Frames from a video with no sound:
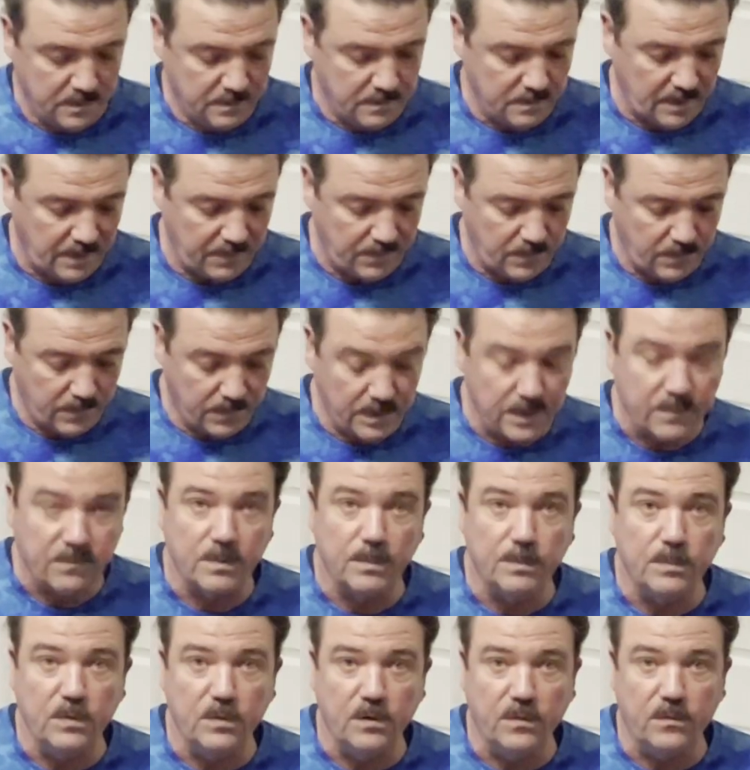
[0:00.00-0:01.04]
I've already
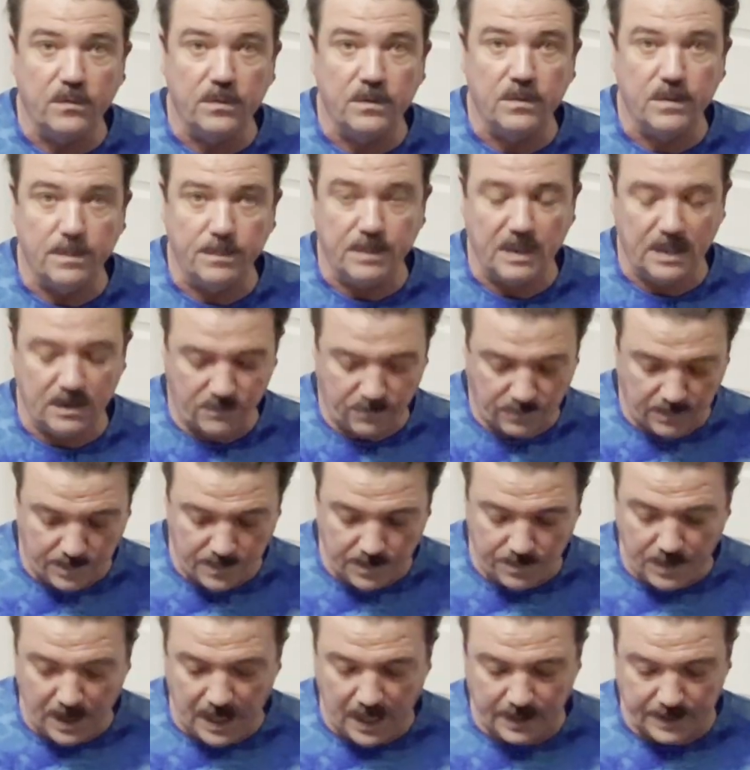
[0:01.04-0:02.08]
removed the meat from the
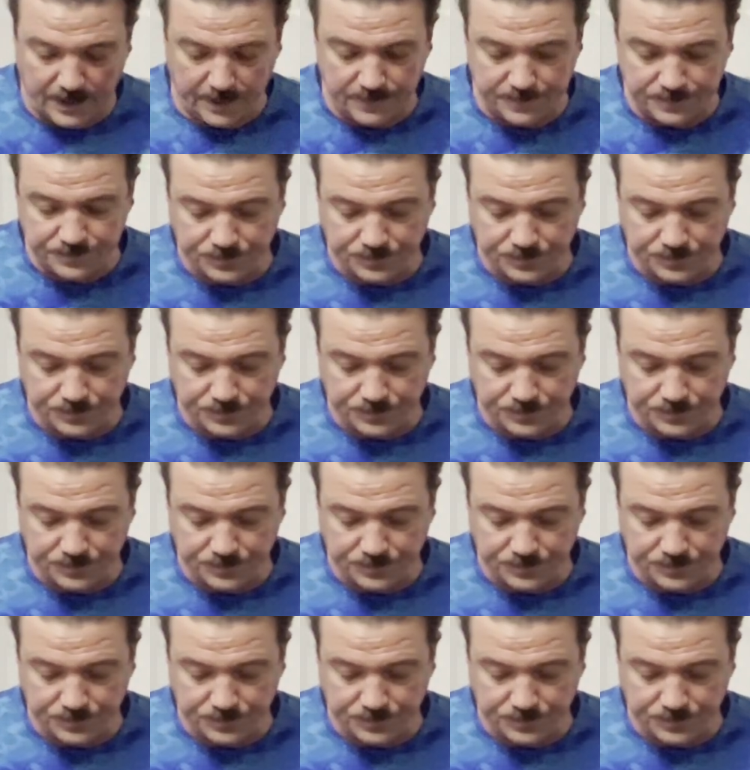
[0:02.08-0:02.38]
body.